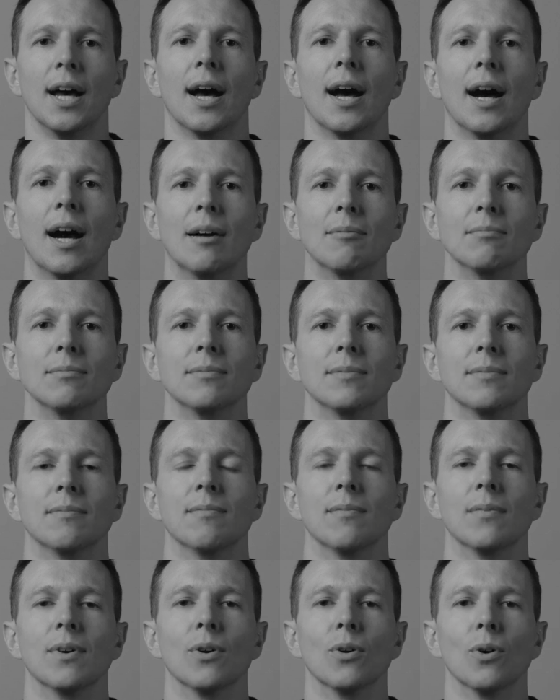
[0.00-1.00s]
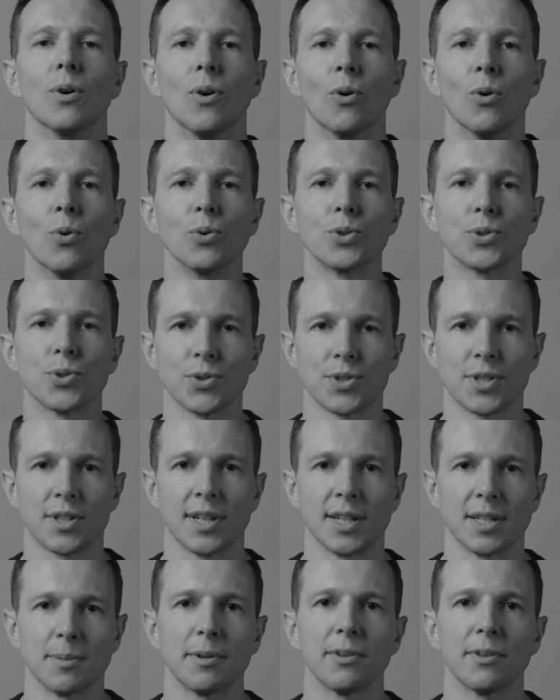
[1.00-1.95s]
all sorts of things.